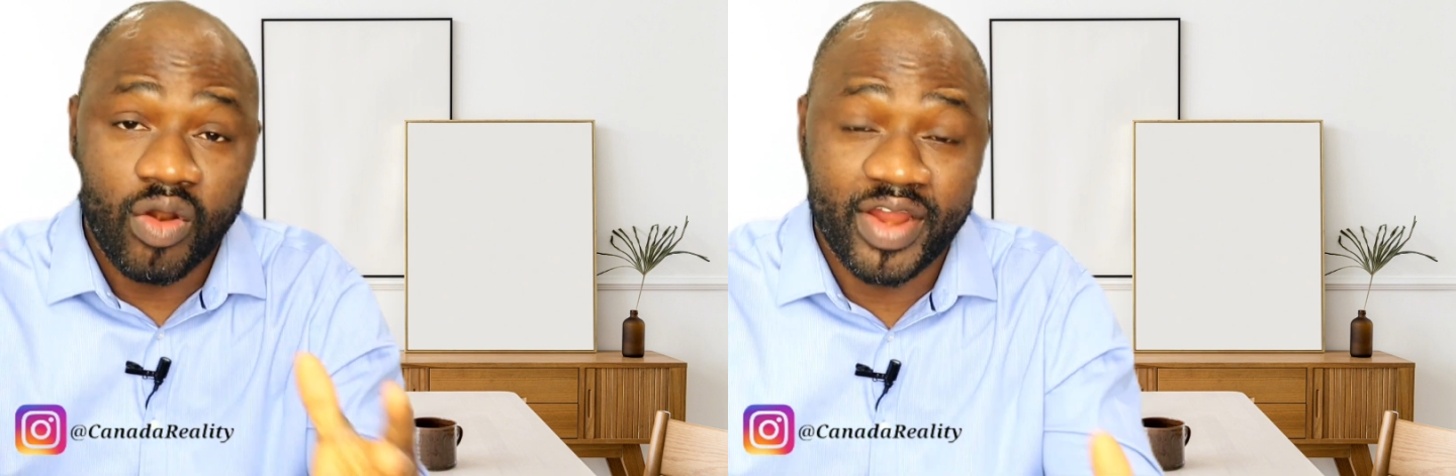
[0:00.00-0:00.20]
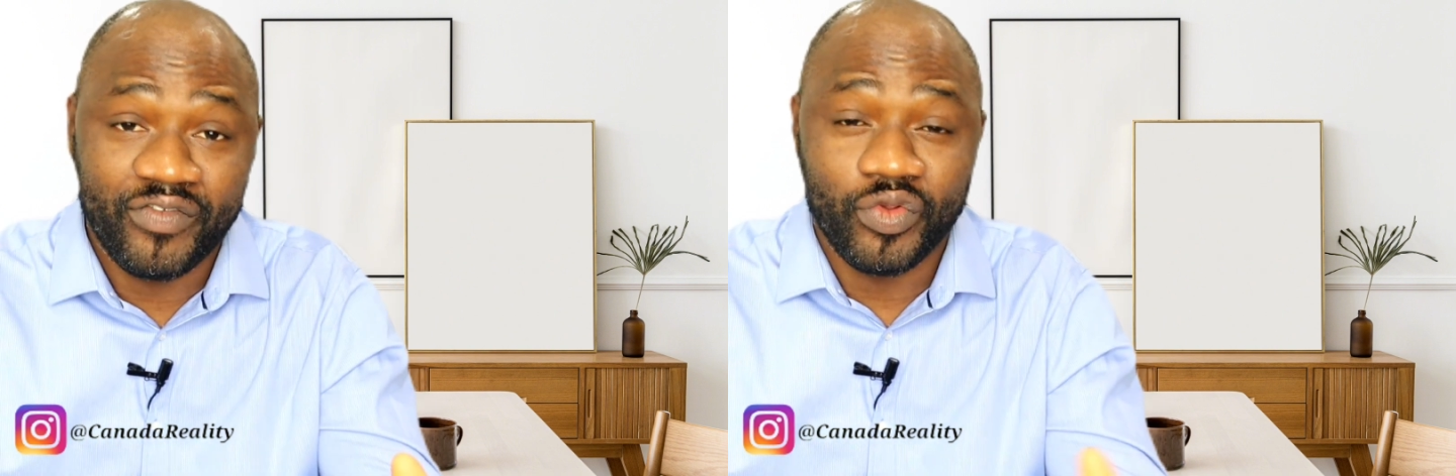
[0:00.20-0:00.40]

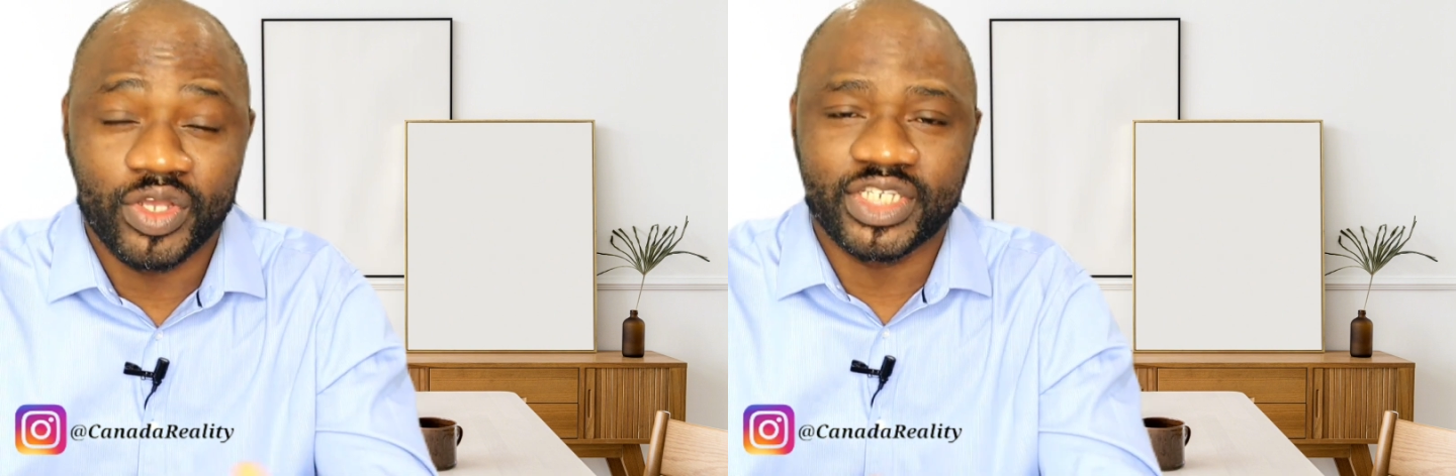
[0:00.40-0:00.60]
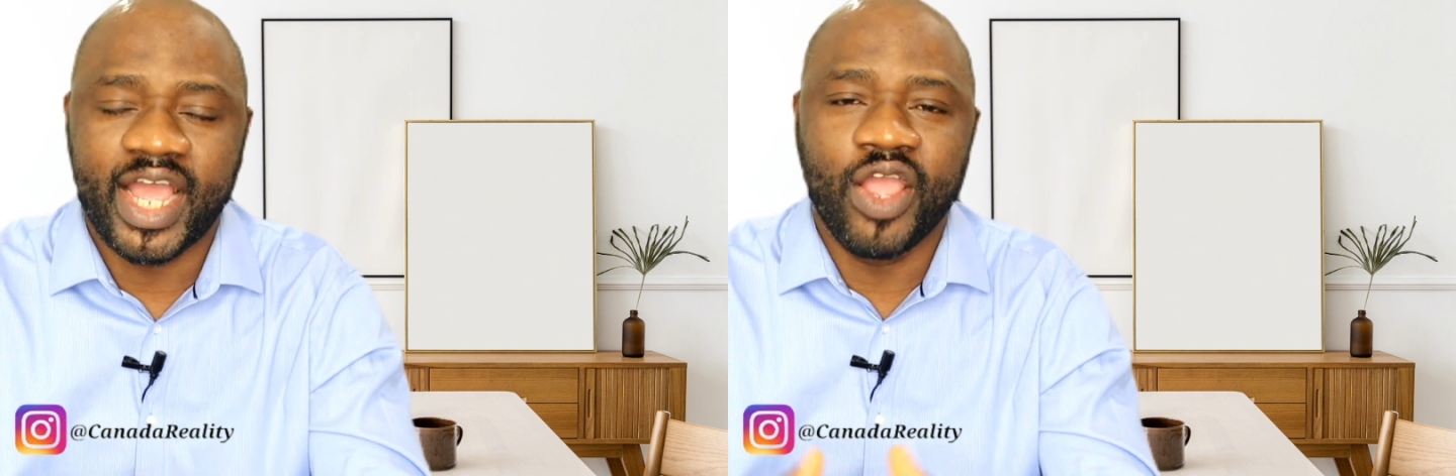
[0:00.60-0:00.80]
All right,
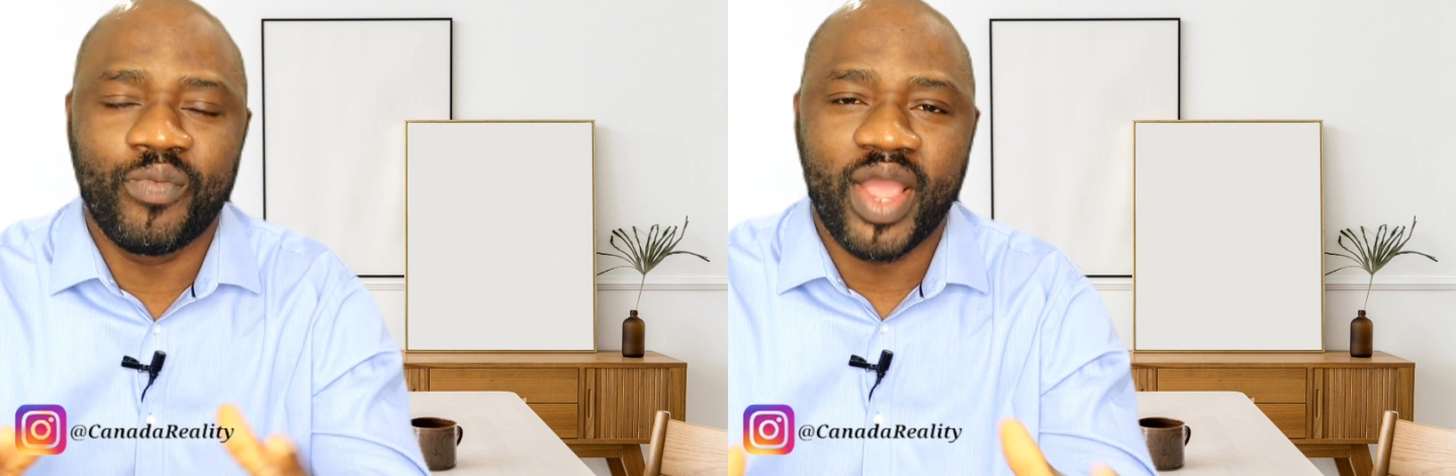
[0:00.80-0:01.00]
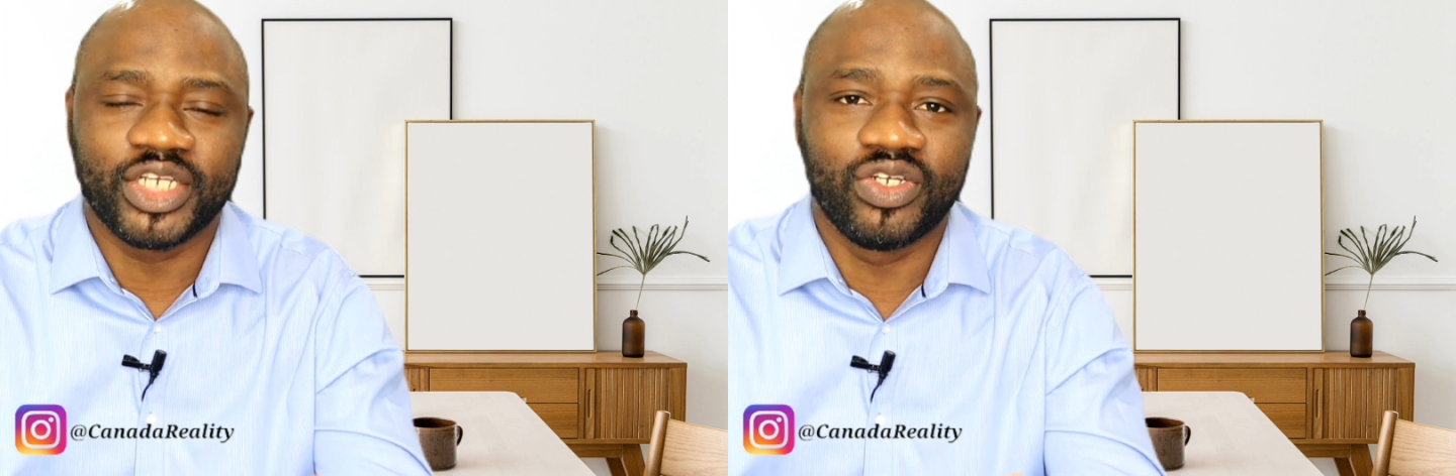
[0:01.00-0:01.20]
viewers, I
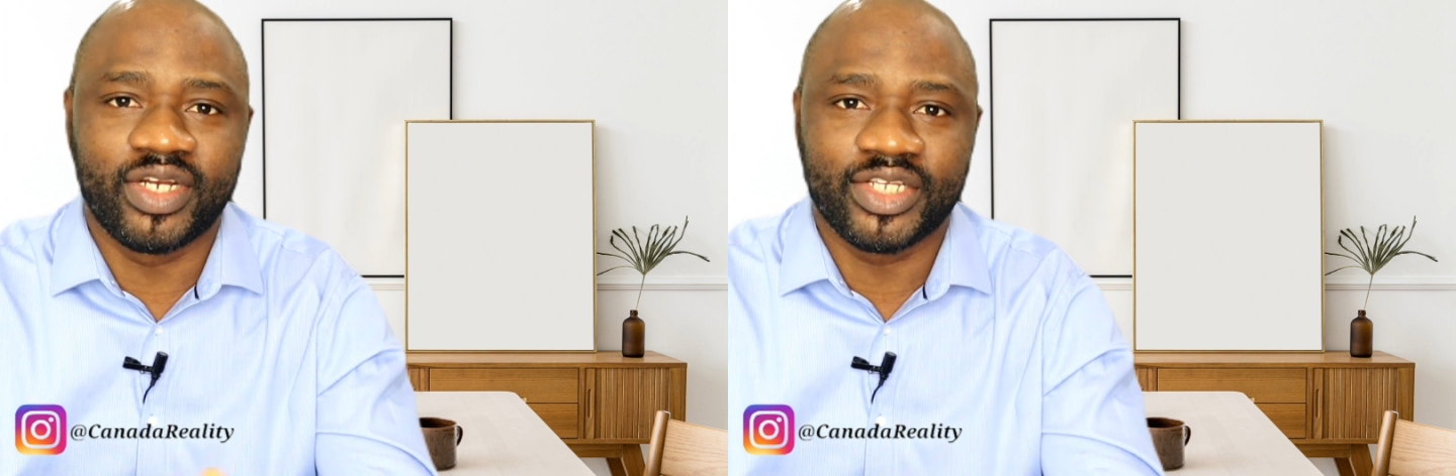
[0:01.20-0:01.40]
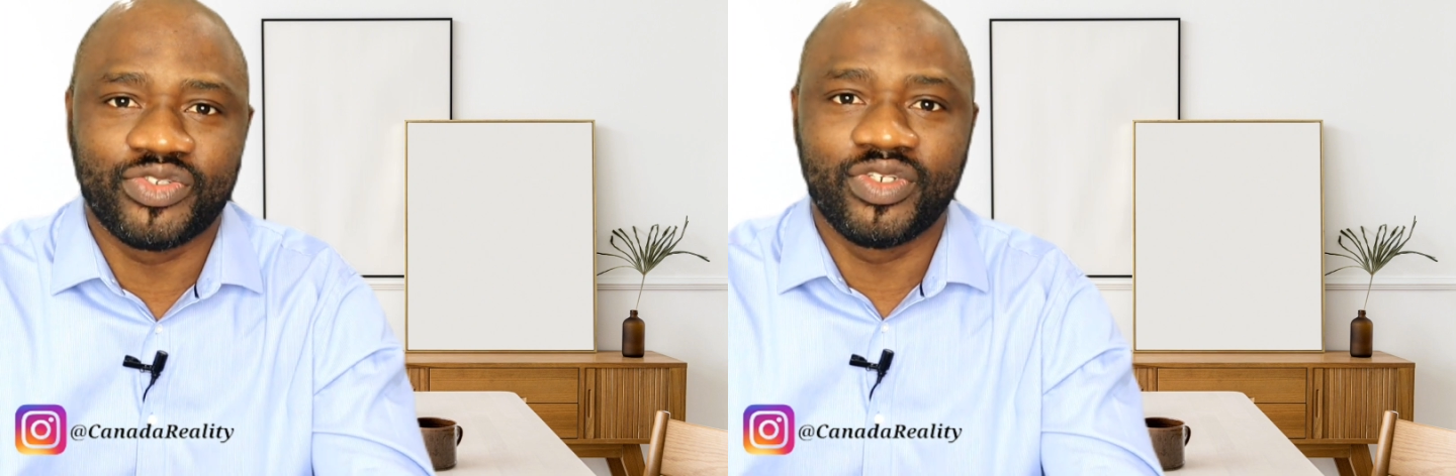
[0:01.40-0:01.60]
hope you actually
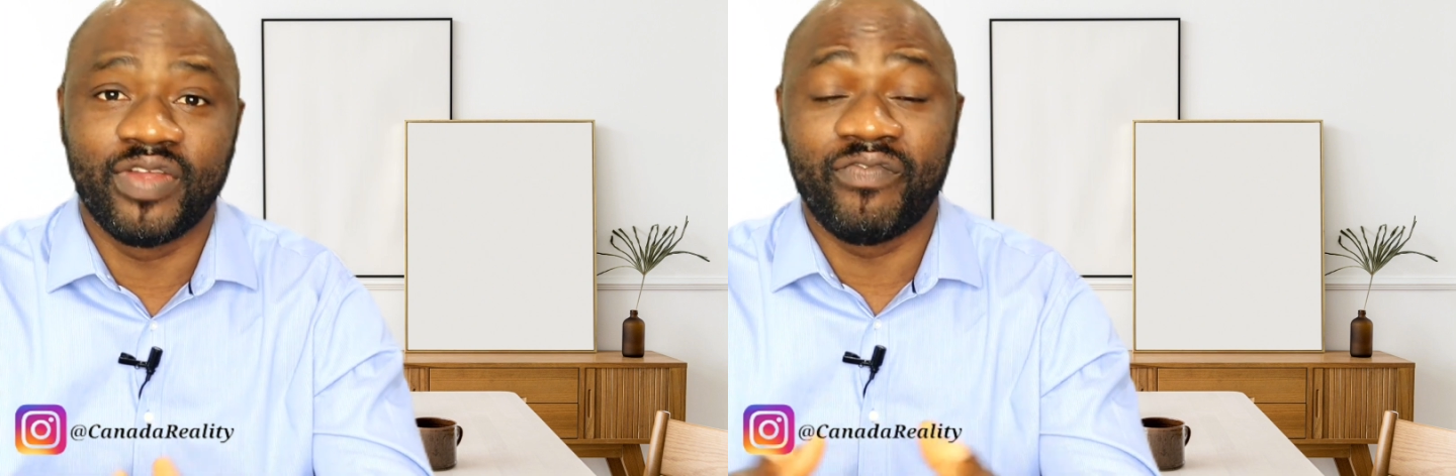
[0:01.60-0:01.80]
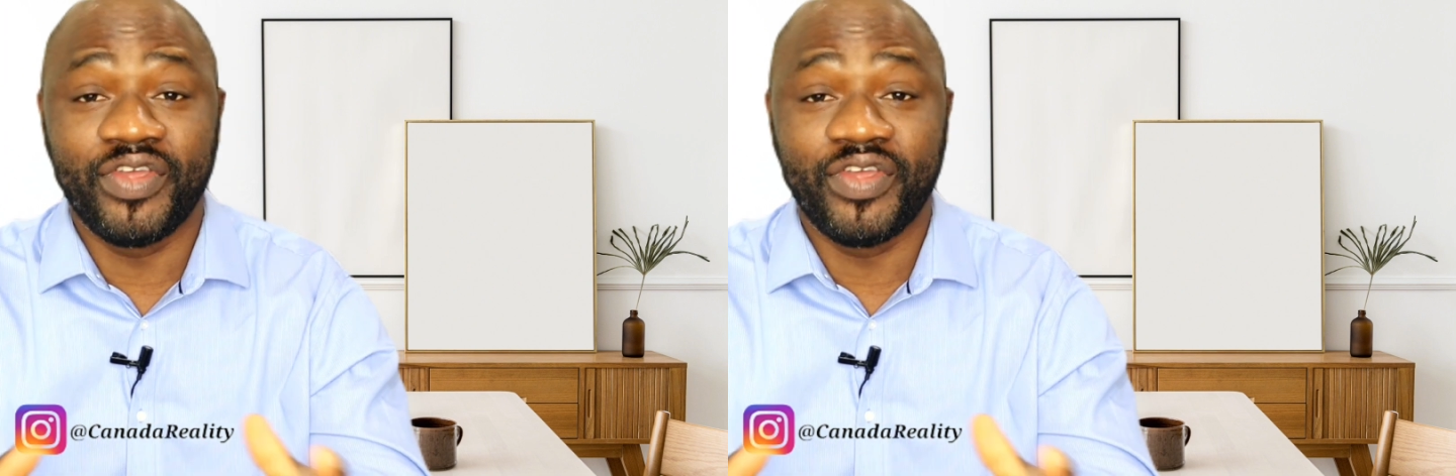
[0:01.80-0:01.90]
understood the